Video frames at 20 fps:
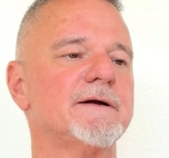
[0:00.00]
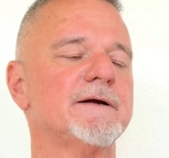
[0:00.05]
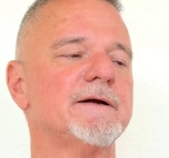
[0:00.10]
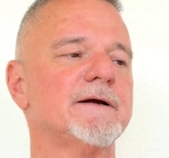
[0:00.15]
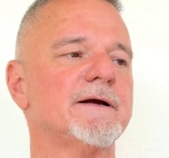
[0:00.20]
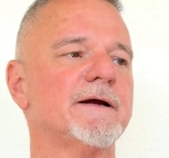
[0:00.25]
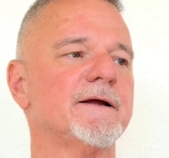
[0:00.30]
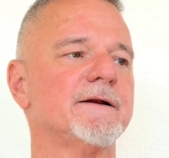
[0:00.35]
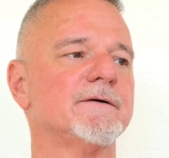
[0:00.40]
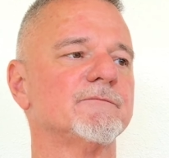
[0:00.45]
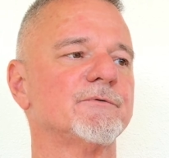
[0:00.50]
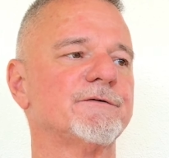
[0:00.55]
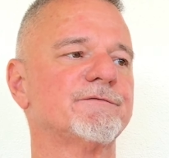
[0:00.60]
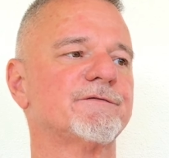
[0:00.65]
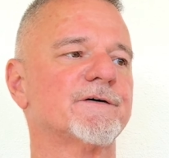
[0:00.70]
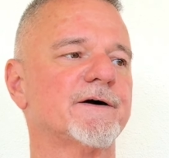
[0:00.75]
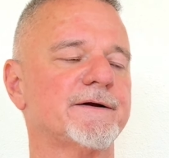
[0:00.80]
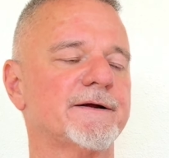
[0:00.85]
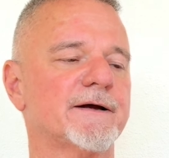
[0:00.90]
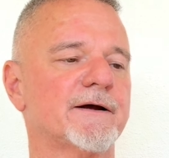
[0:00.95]
And we'd
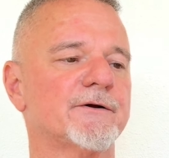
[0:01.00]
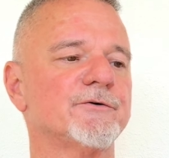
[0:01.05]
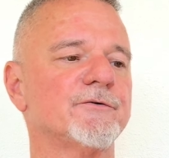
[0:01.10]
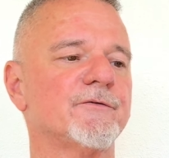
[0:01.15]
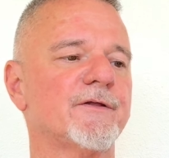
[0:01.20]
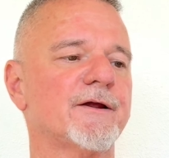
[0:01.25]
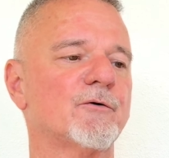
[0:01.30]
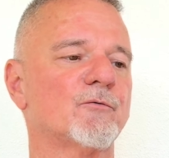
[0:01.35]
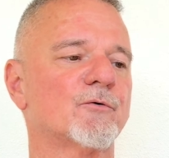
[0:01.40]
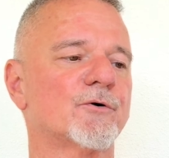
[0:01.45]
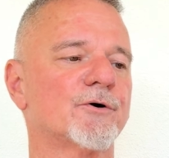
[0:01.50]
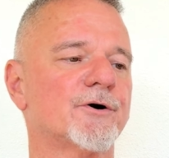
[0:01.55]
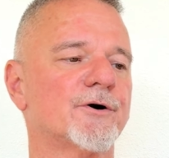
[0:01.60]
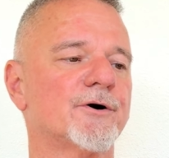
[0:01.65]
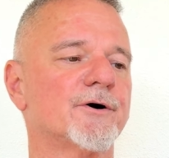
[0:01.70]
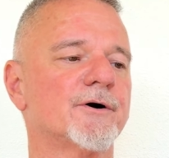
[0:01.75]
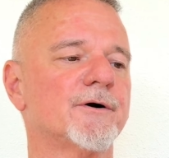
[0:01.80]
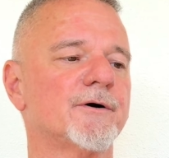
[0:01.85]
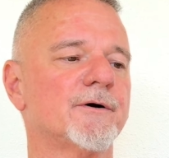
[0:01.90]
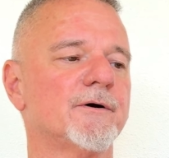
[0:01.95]
find out who they
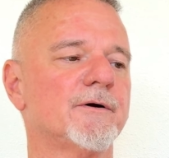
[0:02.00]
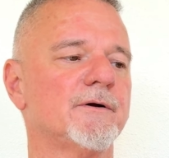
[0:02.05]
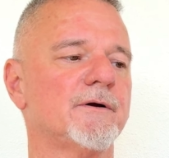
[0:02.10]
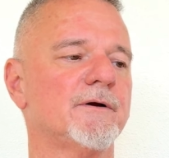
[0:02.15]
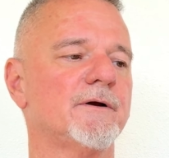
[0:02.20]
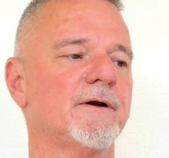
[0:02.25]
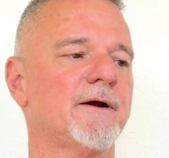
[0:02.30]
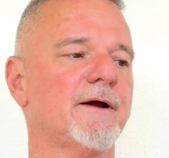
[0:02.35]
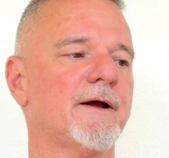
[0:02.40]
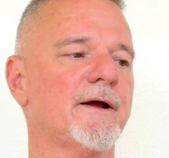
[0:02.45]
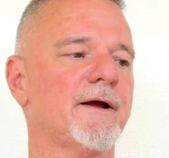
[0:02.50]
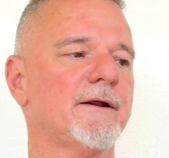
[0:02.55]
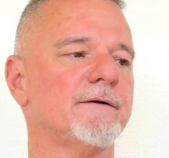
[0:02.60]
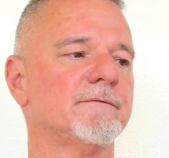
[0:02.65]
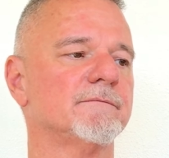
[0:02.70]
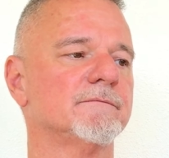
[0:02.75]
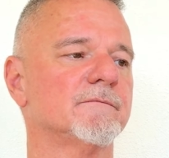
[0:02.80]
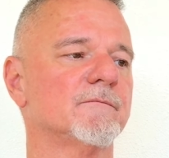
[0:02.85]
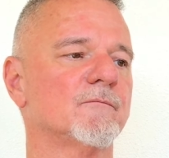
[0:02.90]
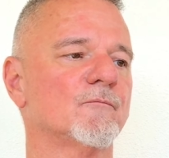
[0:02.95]
were,
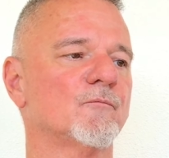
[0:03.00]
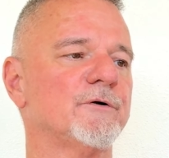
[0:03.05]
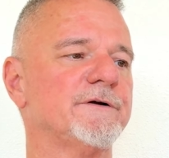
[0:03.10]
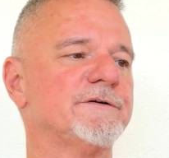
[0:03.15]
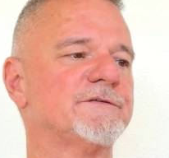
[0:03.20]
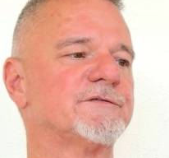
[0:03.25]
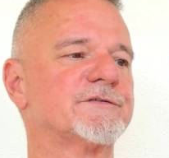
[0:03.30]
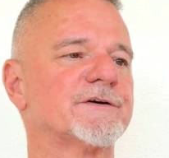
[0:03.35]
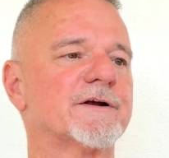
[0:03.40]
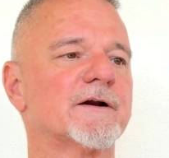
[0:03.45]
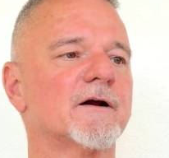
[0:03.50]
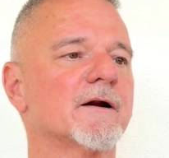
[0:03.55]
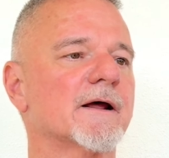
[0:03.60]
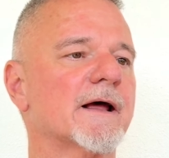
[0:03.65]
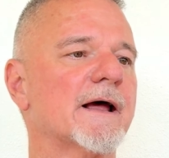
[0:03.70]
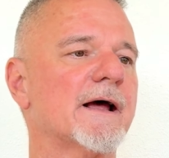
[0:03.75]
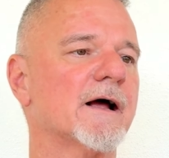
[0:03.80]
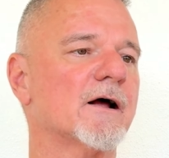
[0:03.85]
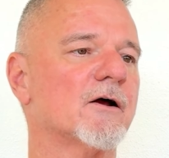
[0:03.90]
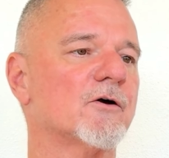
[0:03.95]
and we'd sit on
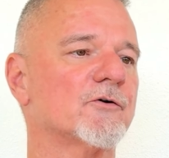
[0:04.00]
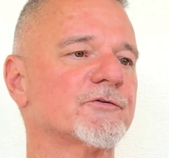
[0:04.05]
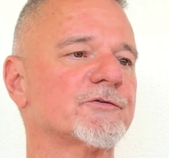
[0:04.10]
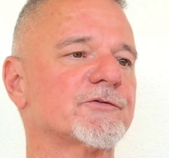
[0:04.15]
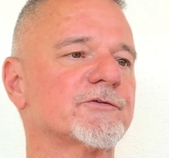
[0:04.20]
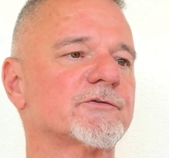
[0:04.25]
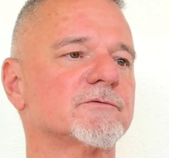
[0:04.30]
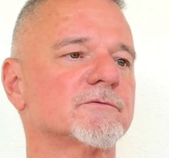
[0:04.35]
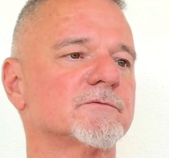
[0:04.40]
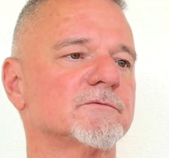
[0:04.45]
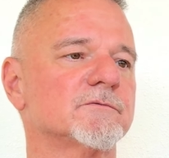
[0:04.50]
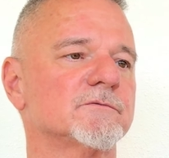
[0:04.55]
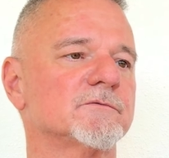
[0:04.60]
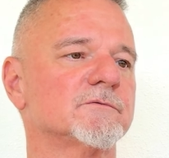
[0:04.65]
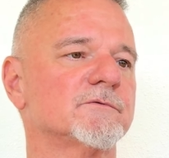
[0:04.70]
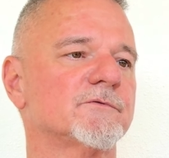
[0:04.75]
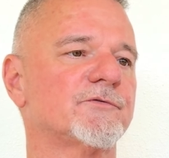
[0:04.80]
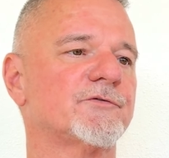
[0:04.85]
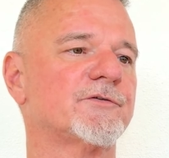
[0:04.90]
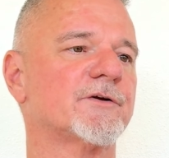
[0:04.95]
a house,
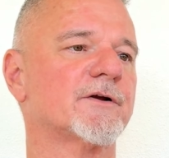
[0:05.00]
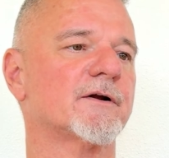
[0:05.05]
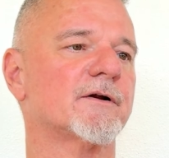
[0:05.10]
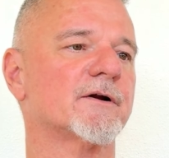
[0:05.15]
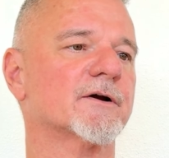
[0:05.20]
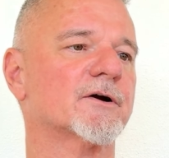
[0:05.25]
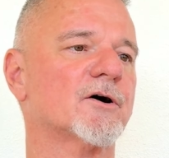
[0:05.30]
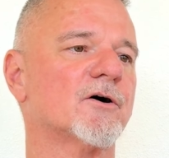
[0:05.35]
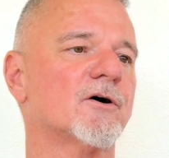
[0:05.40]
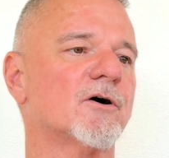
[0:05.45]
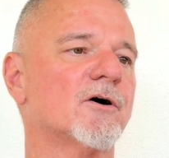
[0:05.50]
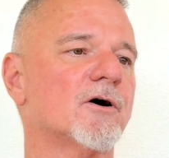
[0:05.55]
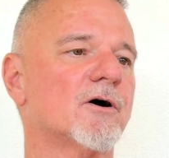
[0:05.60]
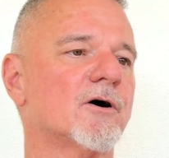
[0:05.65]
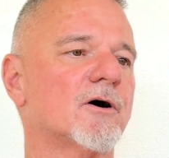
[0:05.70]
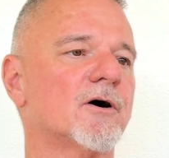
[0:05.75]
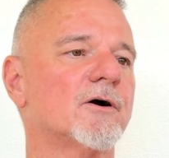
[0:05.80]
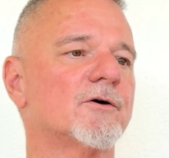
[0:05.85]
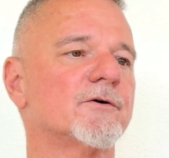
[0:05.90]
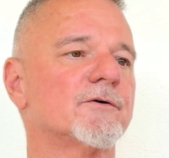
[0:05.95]
sit on a
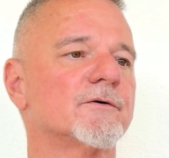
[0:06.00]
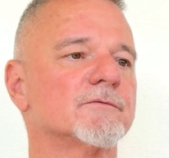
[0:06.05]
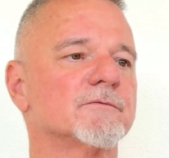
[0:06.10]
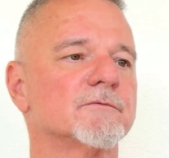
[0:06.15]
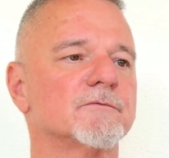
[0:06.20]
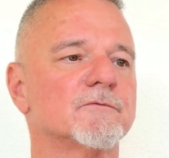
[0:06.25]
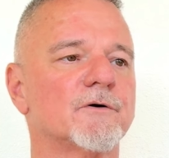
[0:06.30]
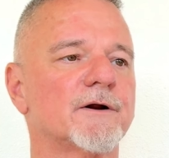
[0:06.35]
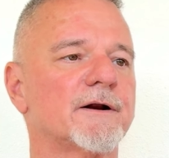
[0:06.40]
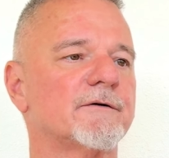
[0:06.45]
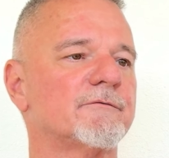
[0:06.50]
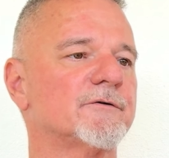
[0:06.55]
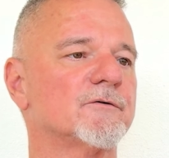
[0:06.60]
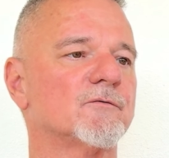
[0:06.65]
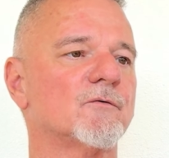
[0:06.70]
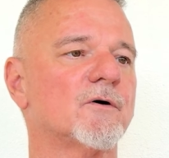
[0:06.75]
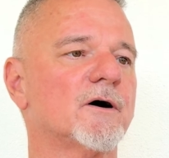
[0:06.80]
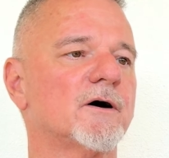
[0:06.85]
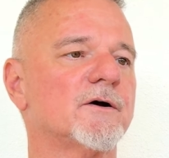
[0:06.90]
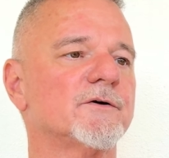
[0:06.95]
car, whatever
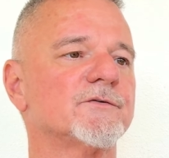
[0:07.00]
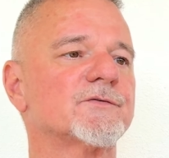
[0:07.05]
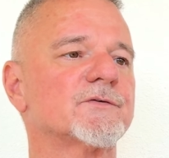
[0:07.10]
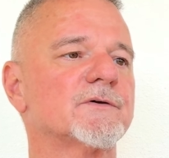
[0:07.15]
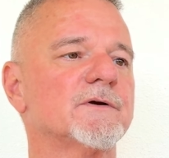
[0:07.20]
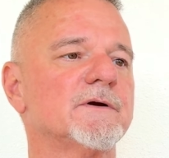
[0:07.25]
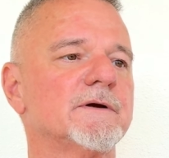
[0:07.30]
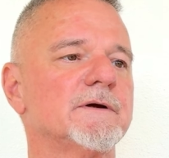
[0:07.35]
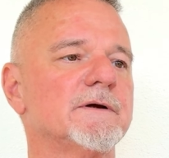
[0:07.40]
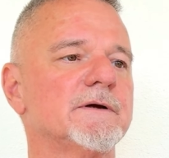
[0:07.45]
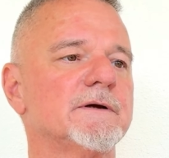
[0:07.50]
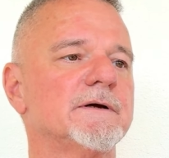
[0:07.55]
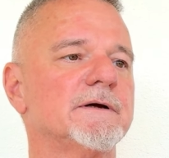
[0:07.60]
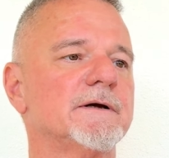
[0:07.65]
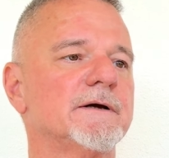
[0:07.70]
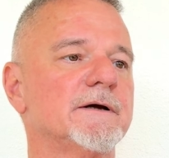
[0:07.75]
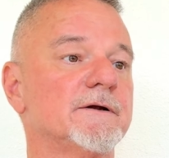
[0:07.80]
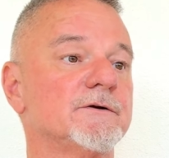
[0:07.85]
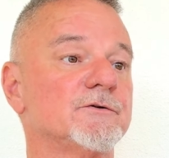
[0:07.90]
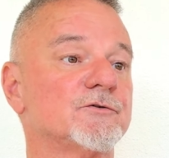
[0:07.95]
it was,
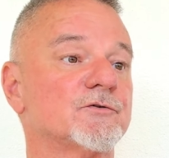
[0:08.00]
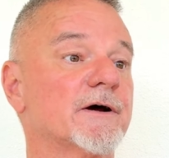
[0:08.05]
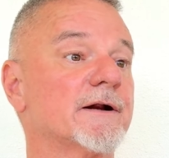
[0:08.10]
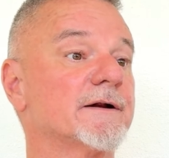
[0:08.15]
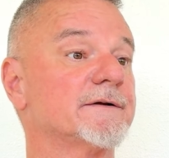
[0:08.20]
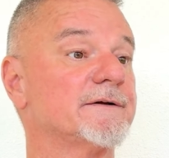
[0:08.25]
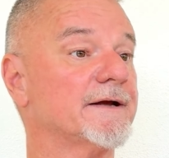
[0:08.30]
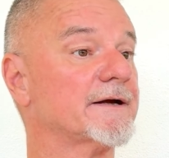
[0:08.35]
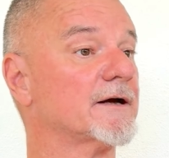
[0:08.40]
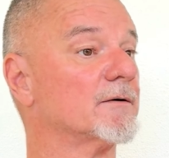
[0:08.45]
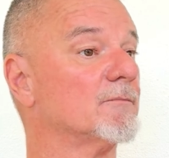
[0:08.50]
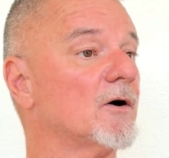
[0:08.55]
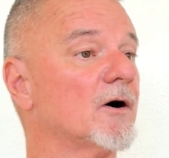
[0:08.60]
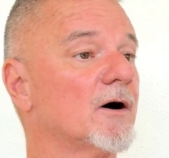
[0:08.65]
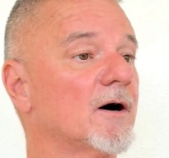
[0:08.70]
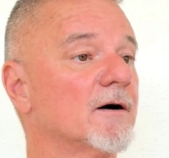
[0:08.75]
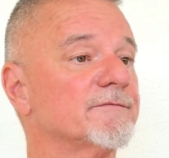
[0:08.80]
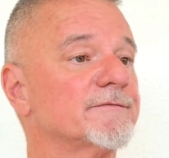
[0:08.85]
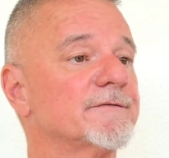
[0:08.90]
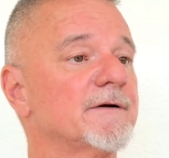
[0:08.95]
and try to take them
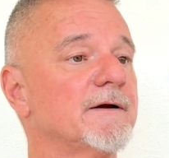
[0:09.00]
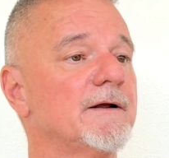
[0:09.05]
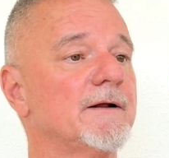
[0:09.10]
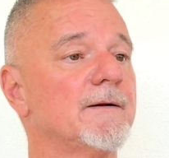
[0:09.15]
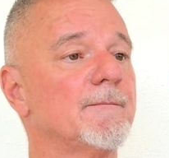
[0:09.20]
off.